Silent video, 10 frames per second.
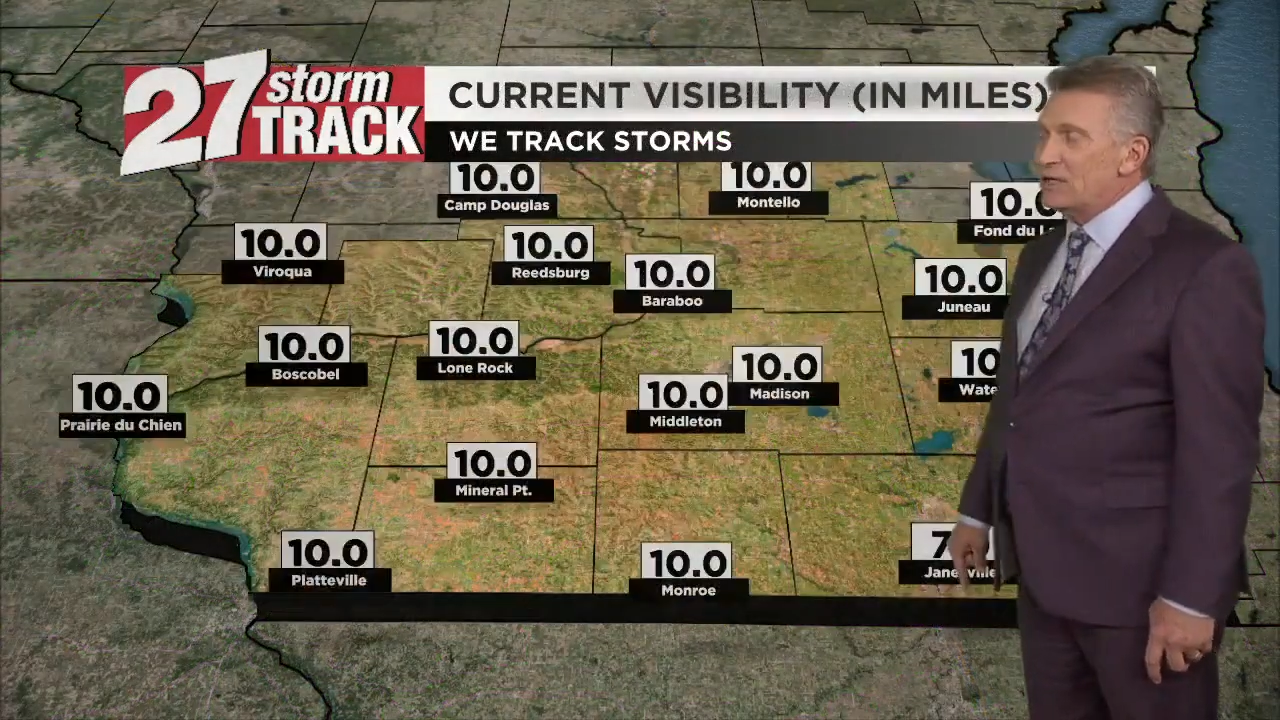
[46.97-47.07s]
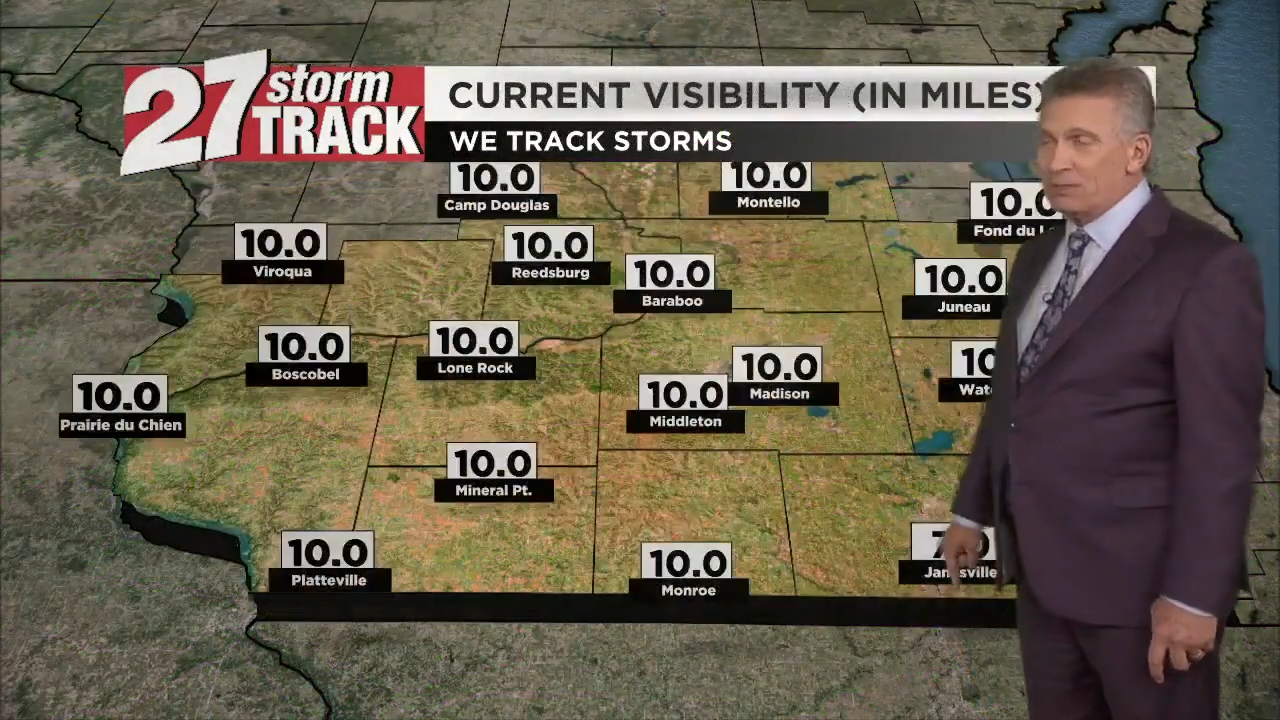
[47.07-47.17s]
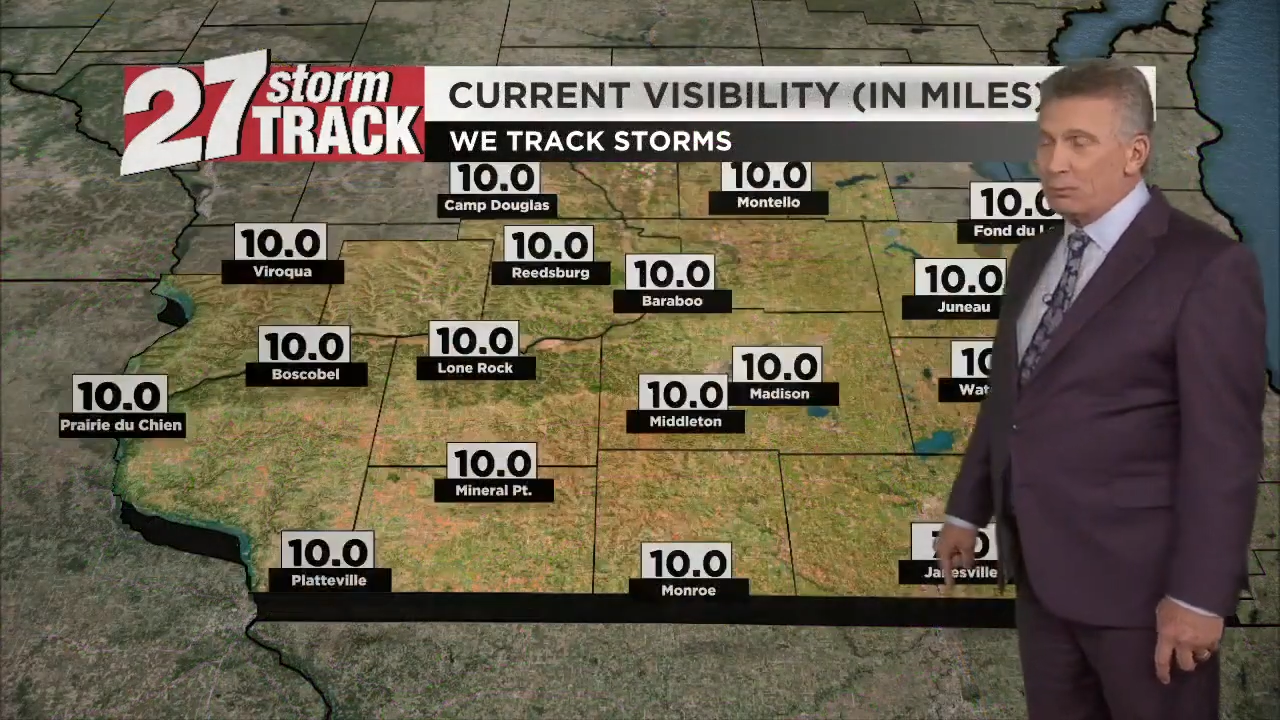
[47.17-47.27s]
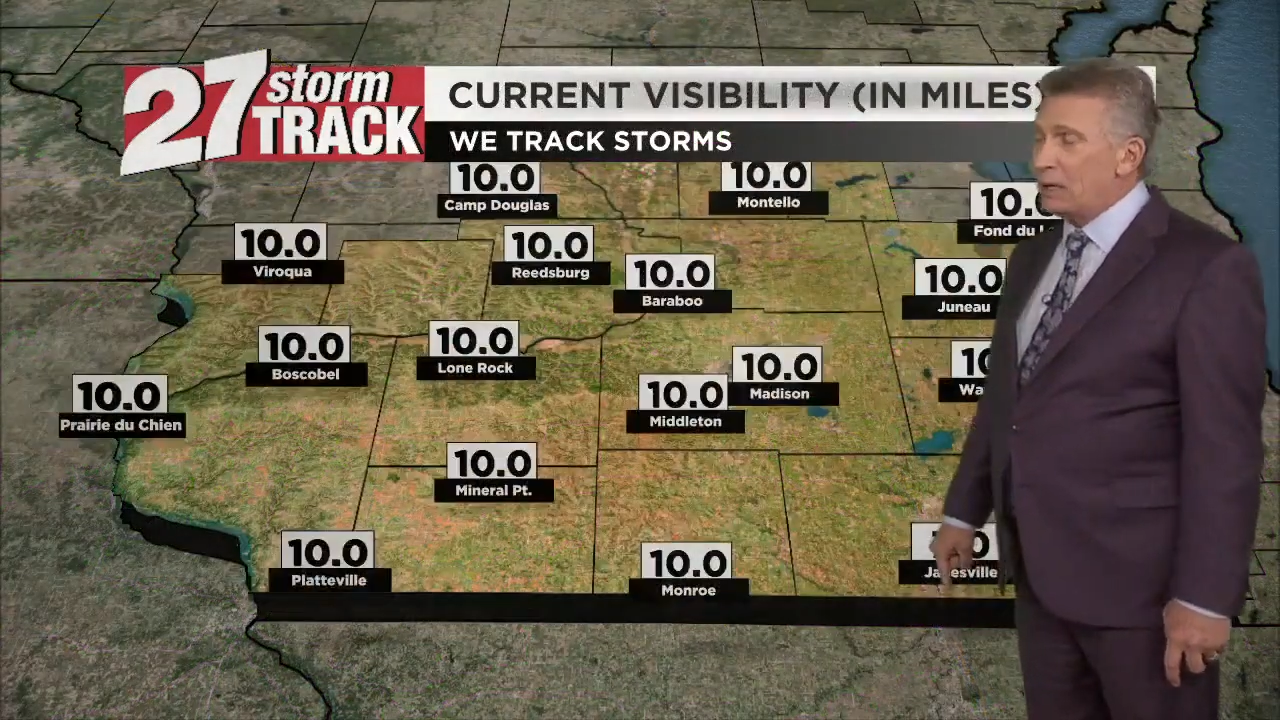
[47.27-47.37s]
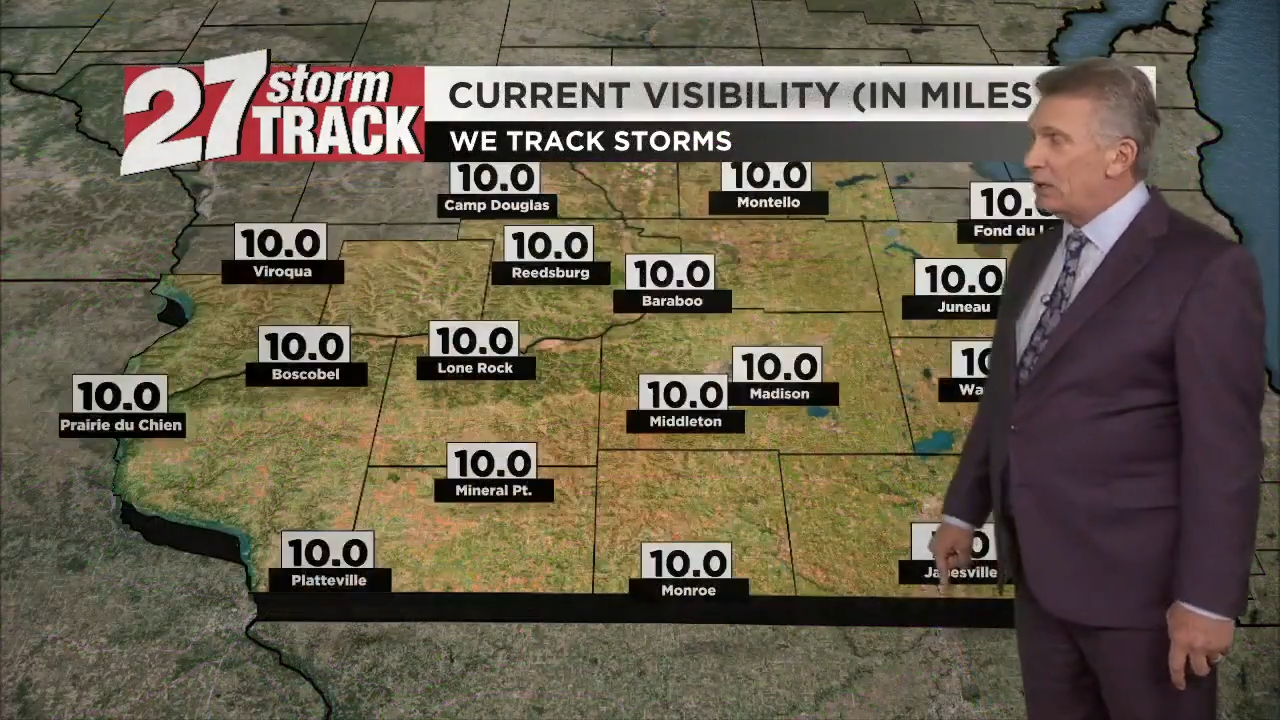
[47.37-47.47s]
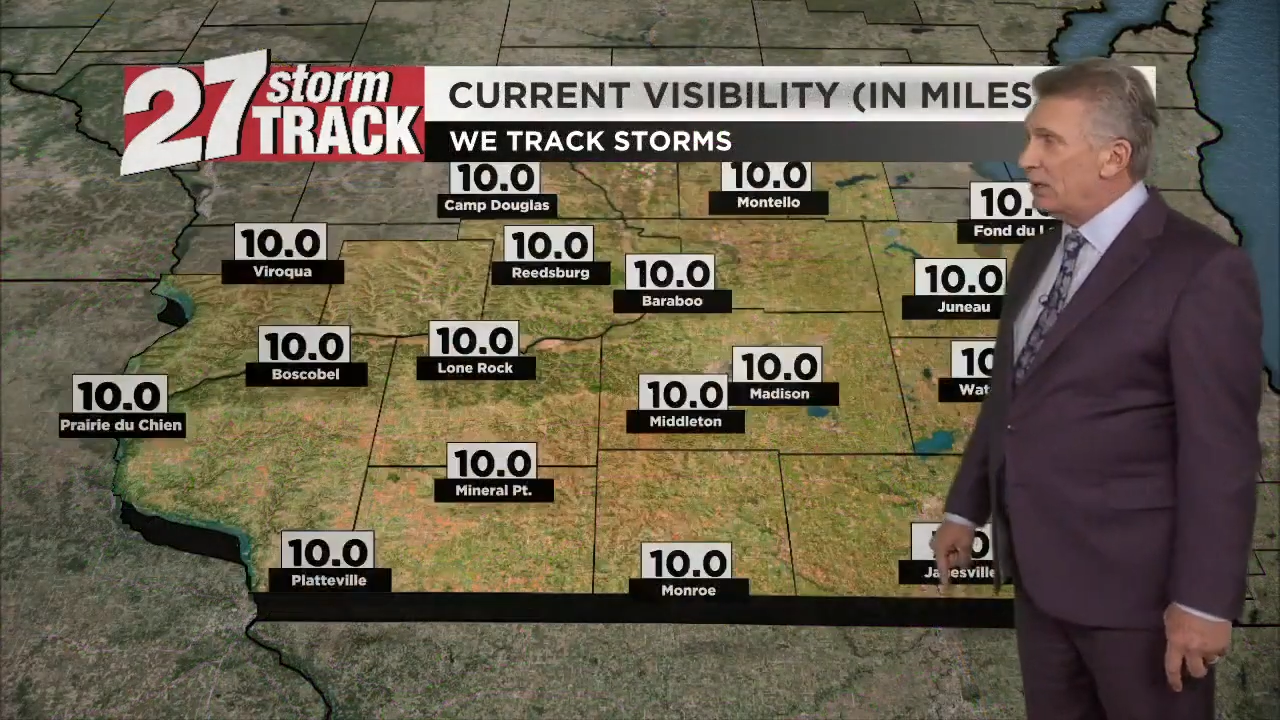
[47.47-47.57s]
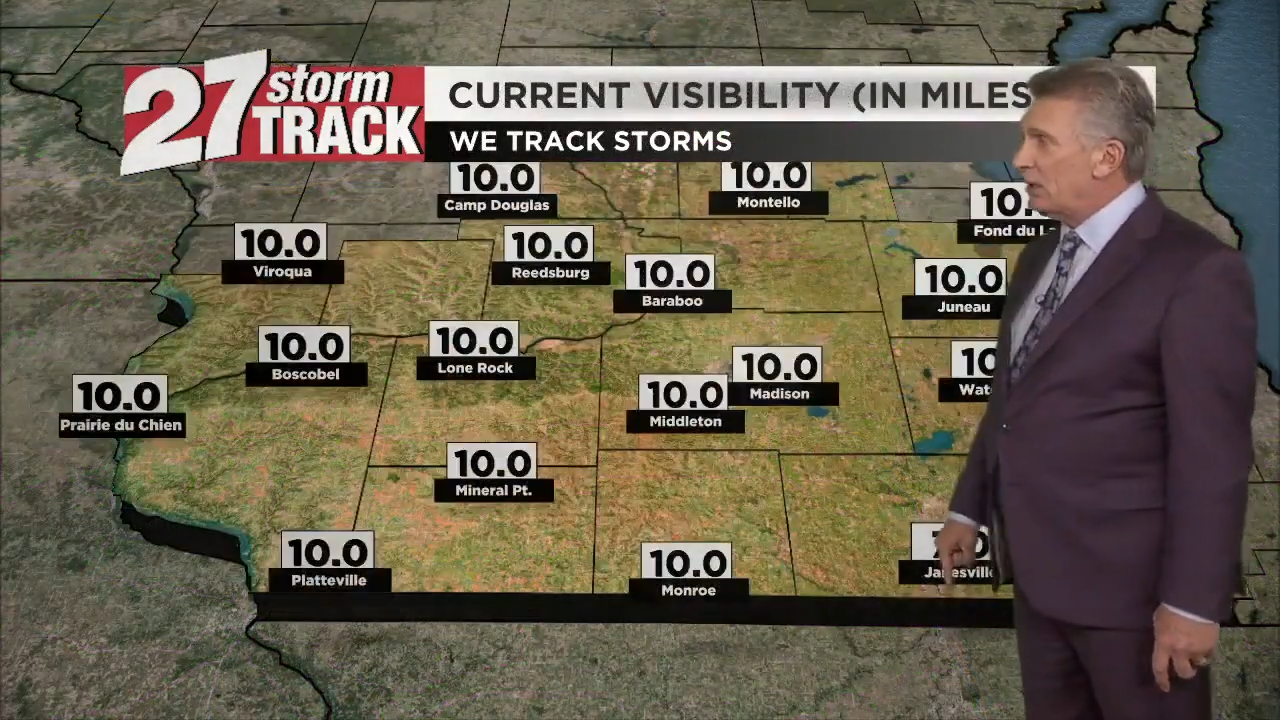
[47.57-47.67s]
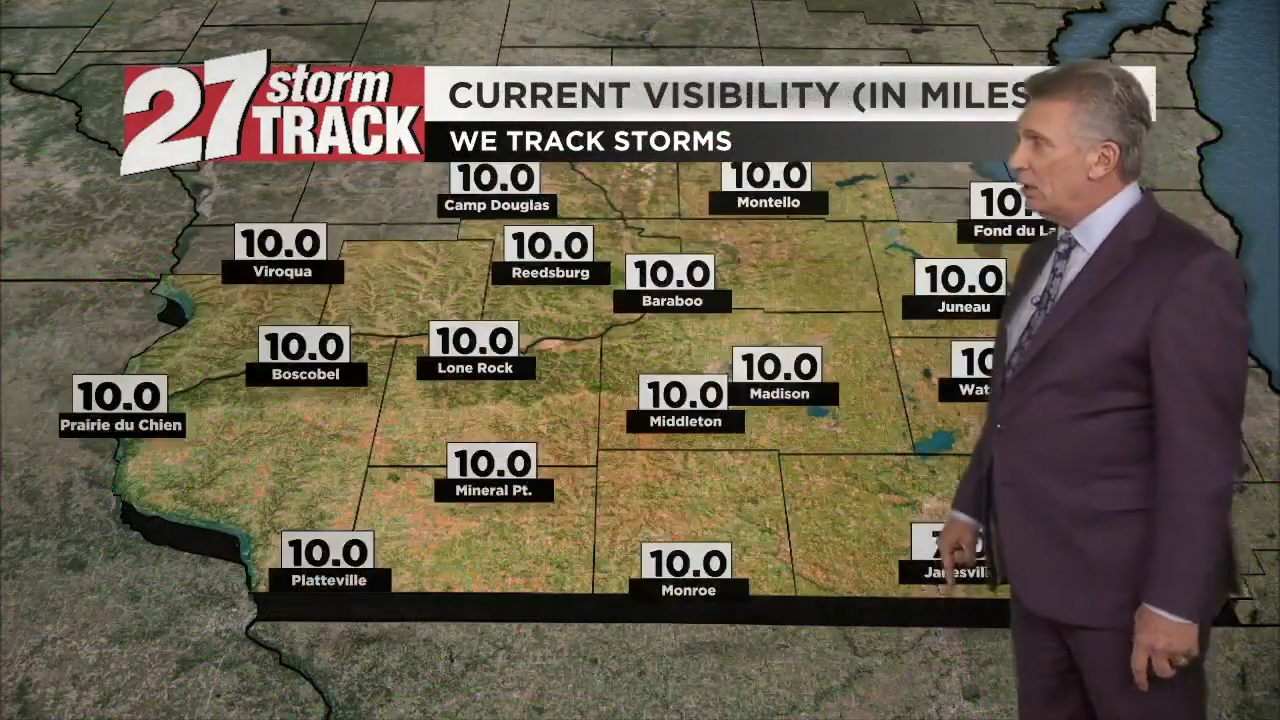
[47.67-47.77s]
sprinkling